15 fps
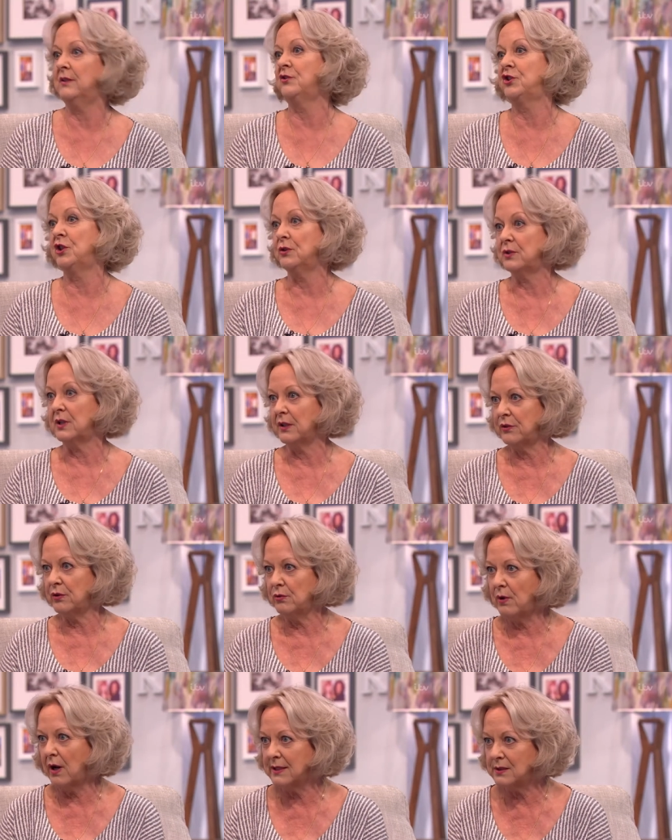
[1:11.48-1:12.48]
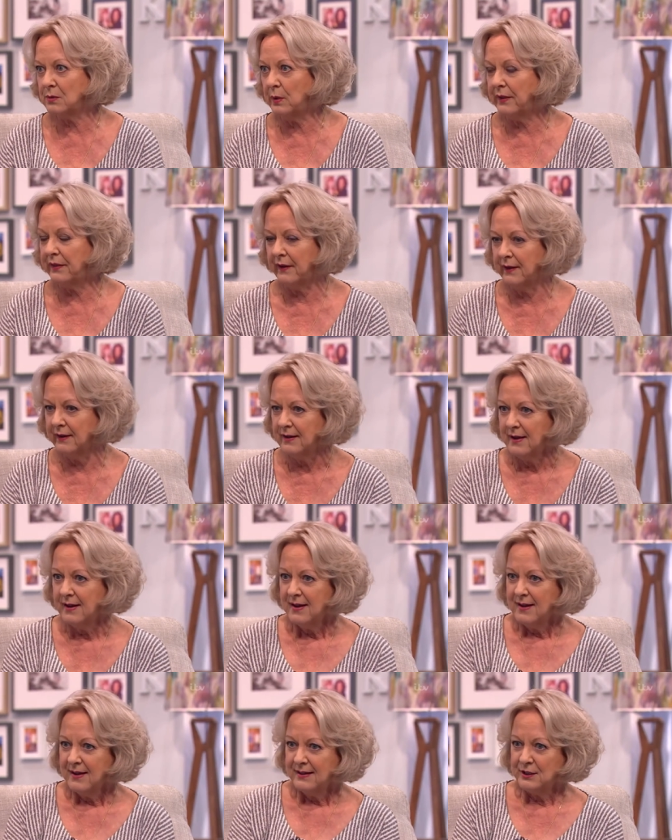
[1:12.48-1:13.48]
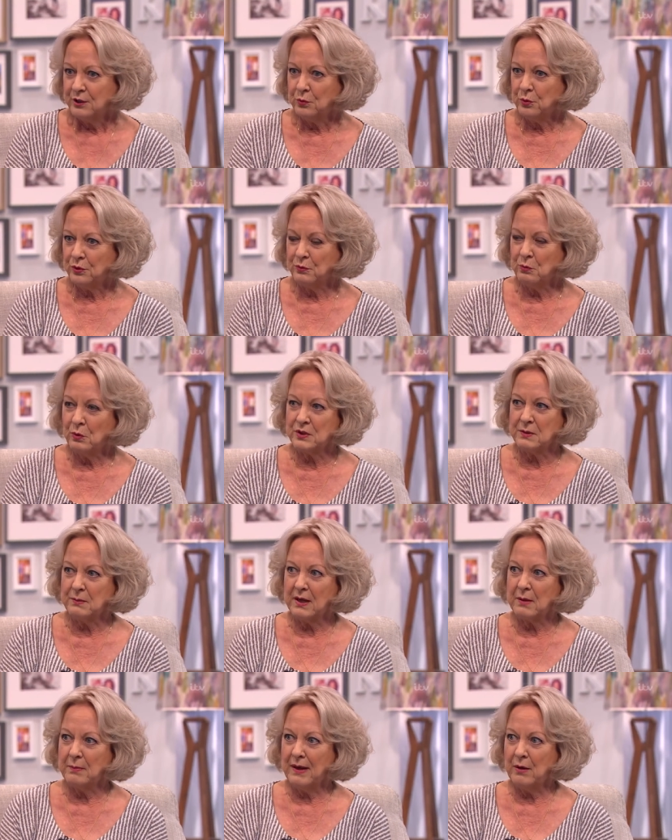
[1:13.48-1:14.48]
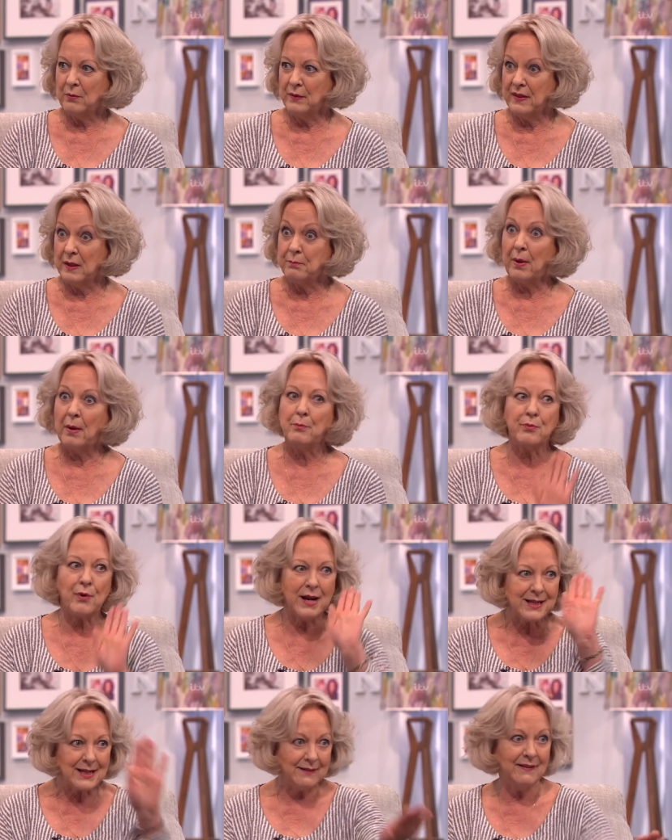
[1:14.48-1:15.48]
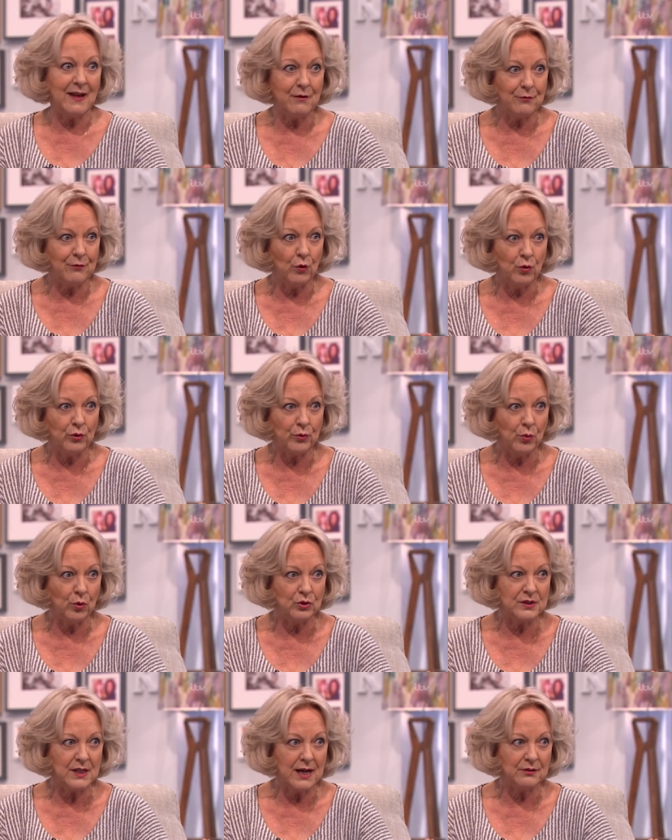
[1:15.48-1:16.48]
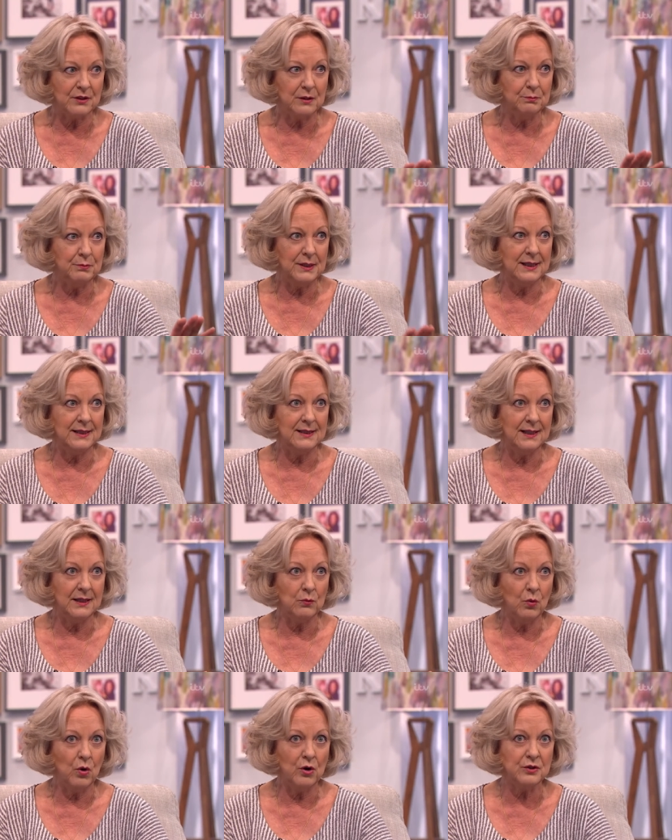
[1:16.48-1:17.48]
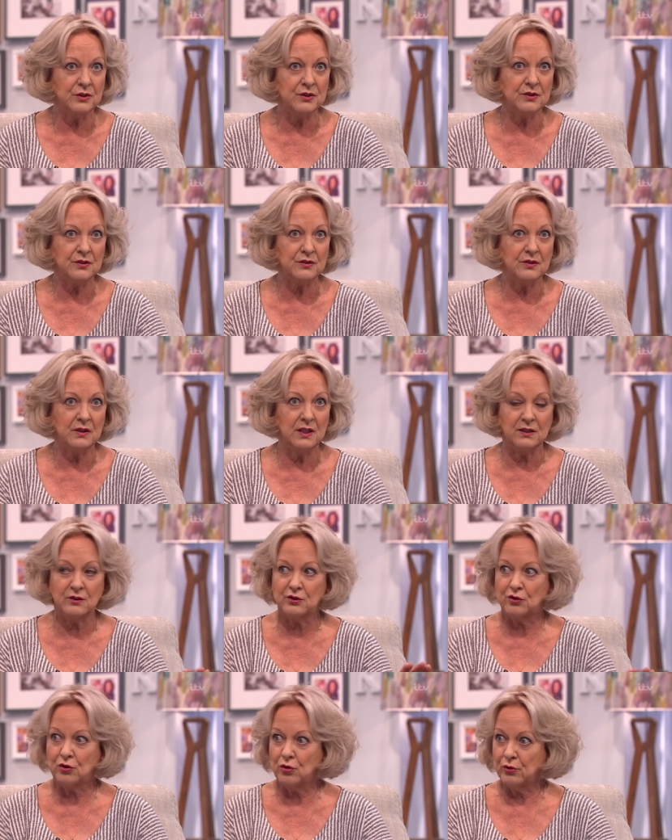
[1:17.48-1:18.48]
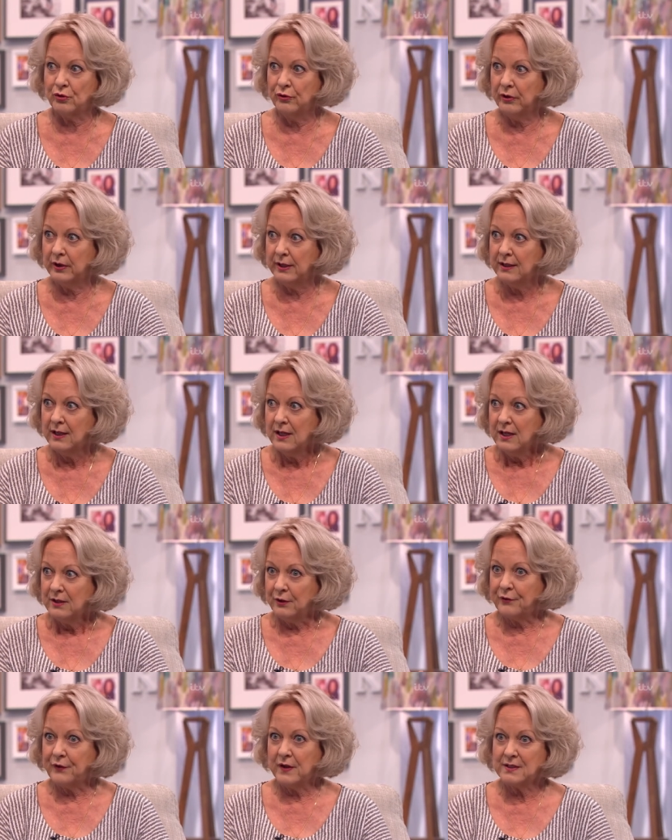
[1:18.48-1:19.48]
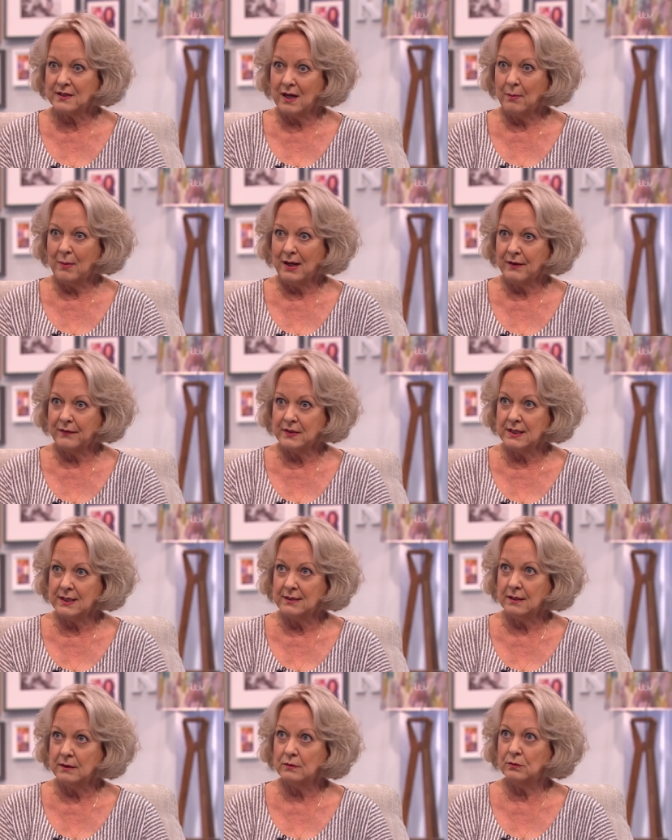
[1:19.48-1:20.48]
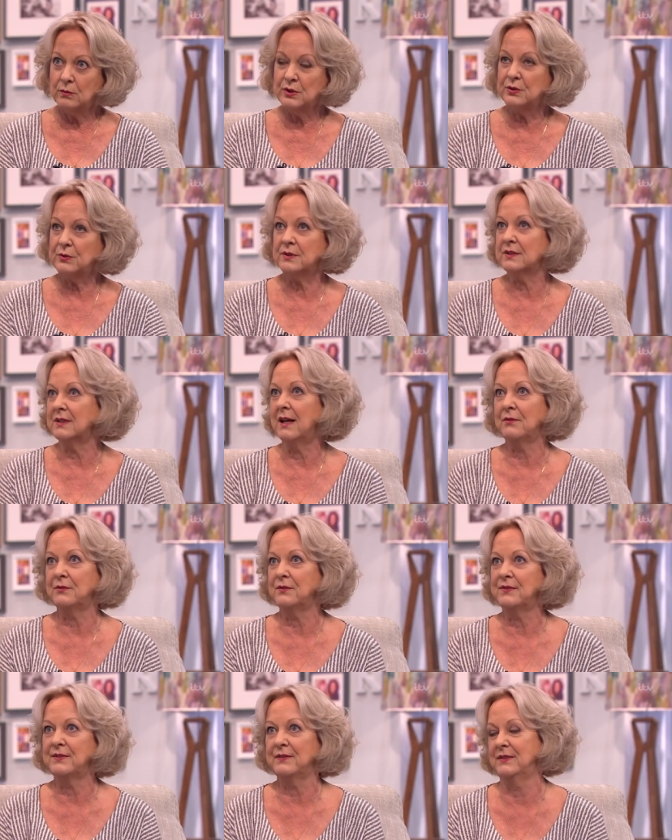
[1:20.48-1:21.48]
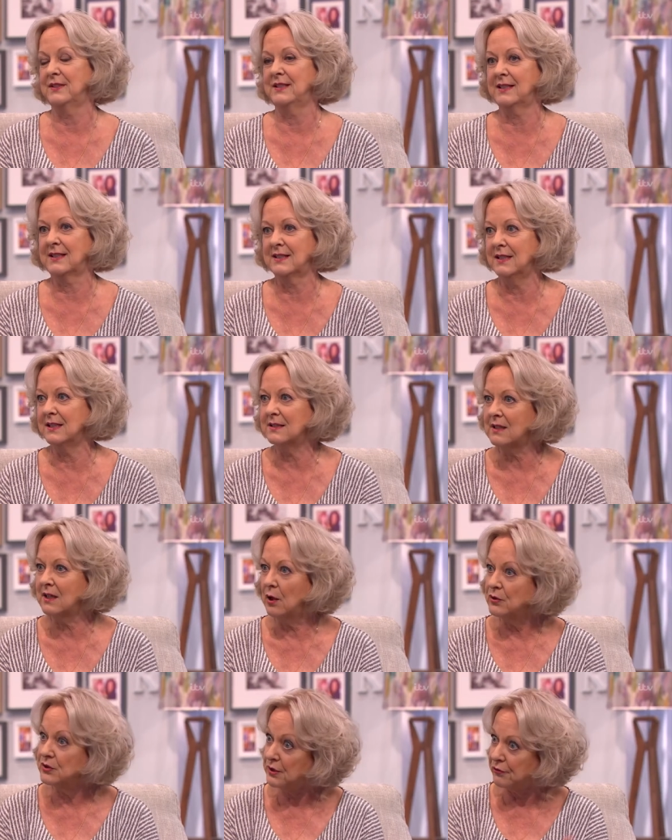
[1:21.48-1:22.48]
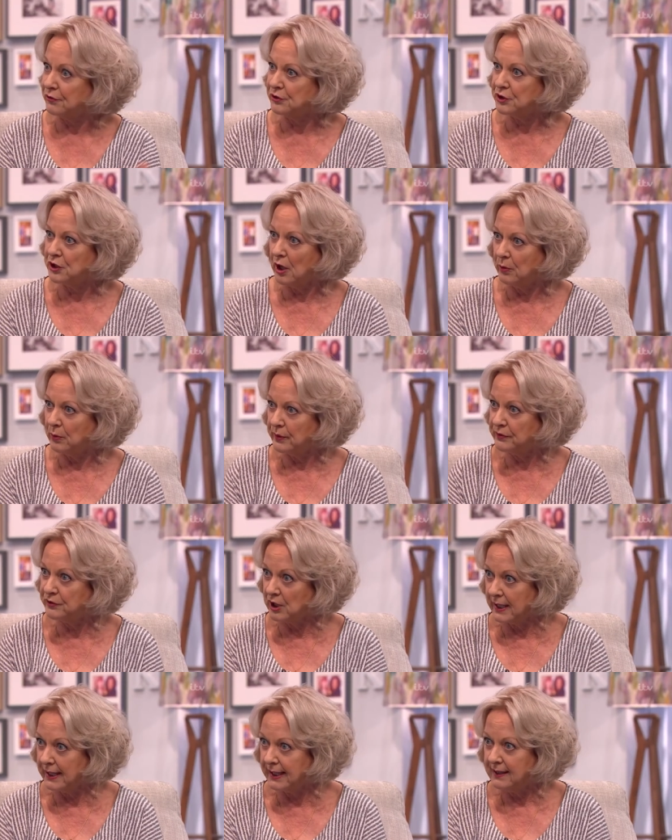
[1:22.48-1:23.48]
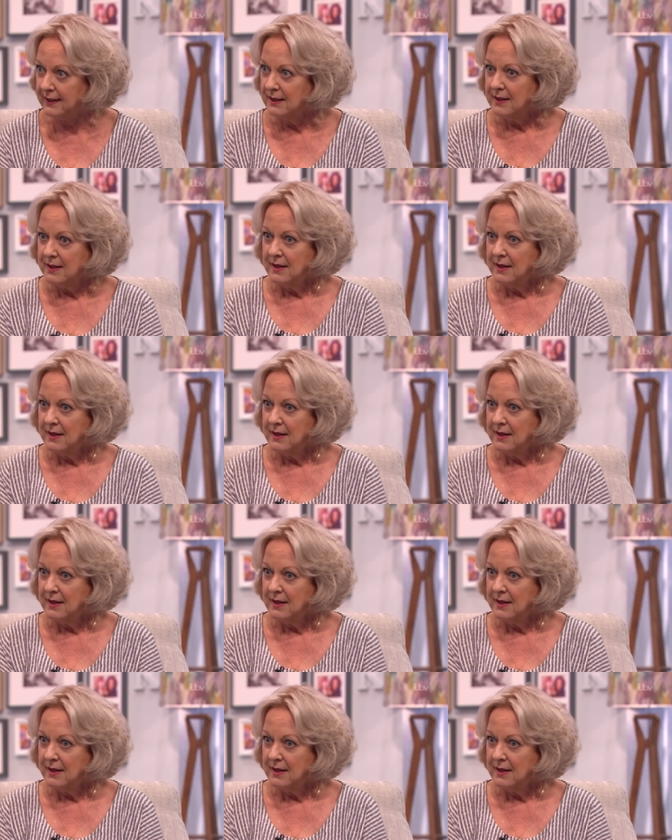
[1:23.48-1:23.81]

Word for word: and Judith, who writes with her, you wouldn't want to muck about with it. But breaking that fourth wall down completely was extraordinary. Mm. The first time I ever did it, which was now six years ago, a different show with Jenny,